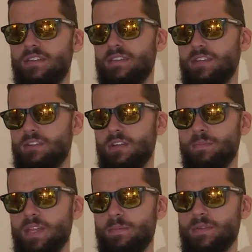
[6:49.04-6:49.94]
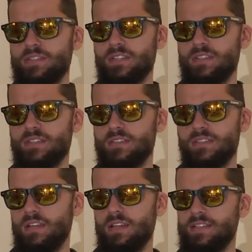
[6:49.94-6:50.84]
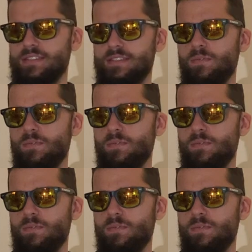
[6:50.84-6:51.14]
the grip tape is it's